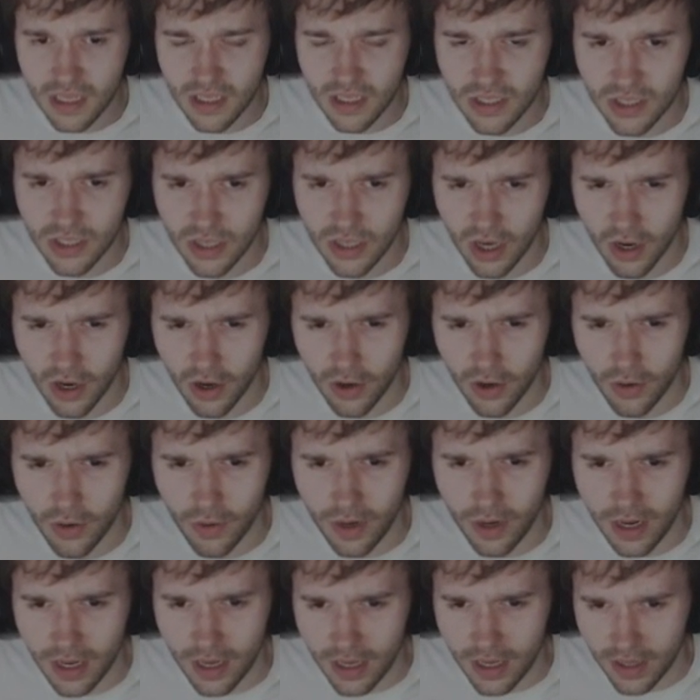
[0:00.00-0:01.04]

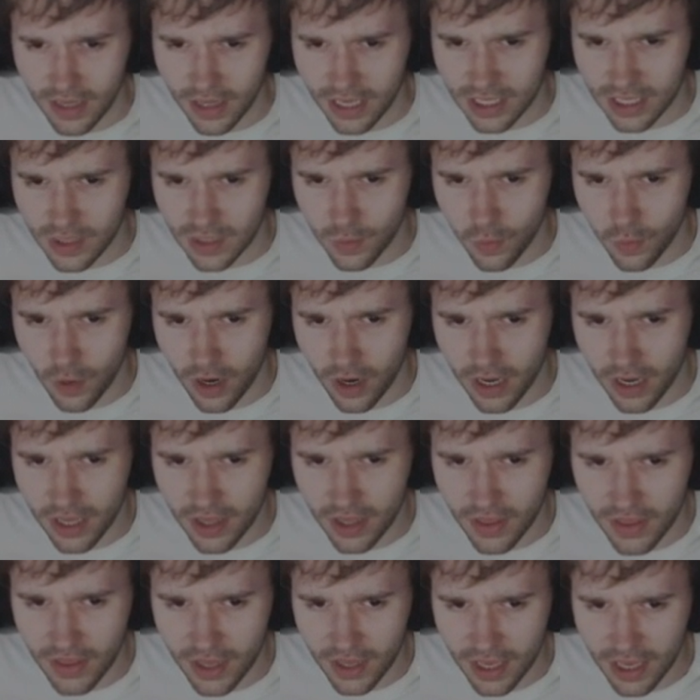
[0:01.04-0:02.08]
So that's
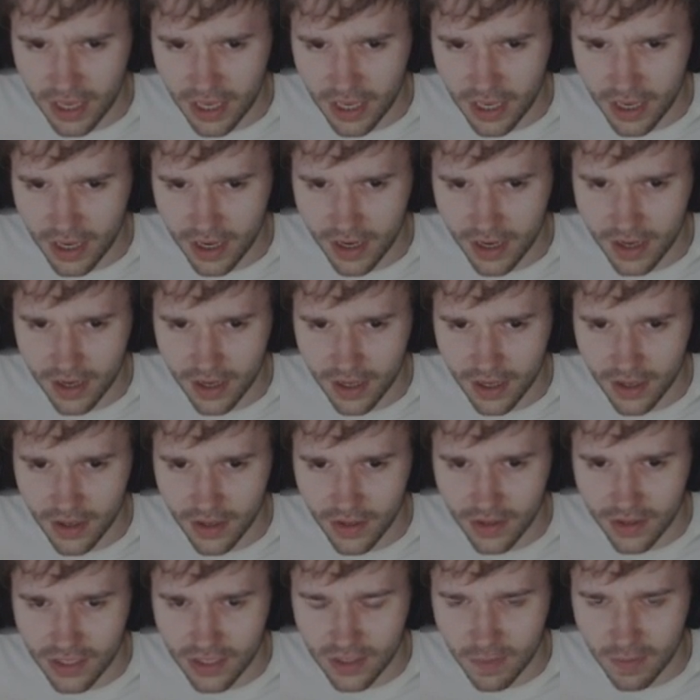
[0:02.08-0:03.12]
why the
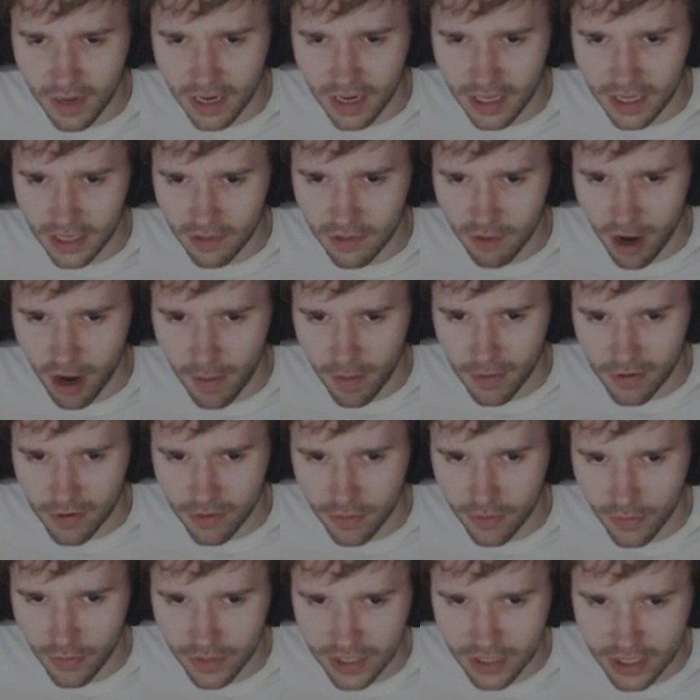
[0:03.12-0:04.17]
uh, the spelling,
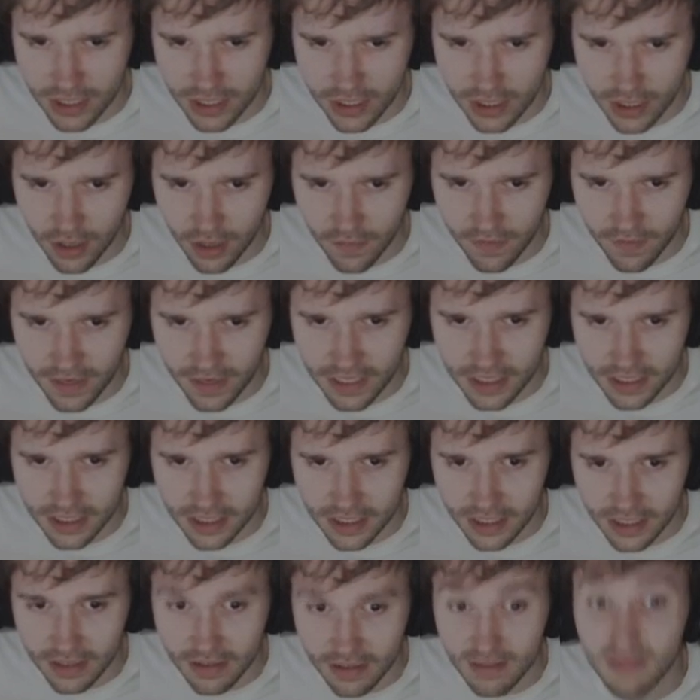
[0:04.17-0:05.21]
grammar, and all this stuff
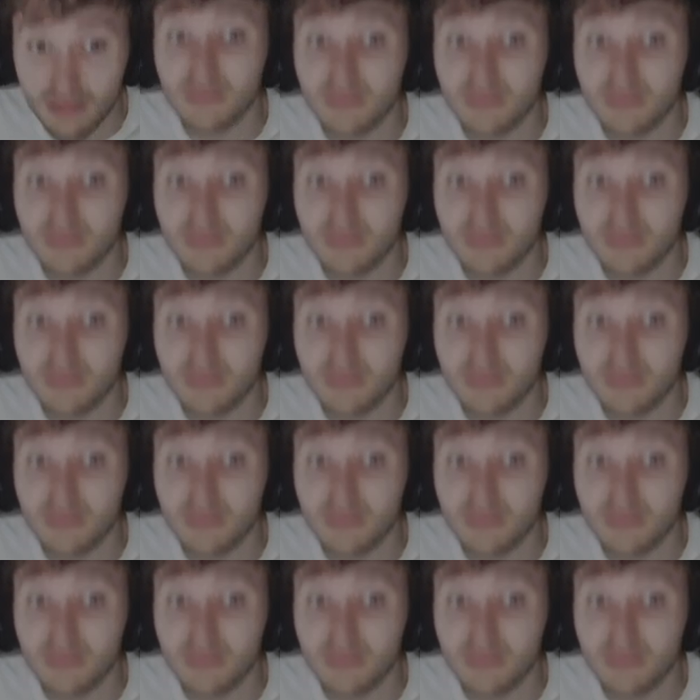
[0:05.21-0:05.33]
isn't